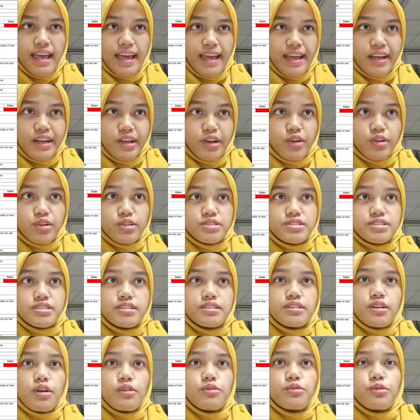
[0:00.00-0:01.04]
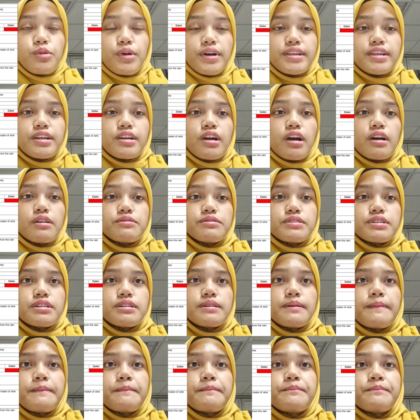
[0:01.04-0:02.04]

and corrosion of wire cover.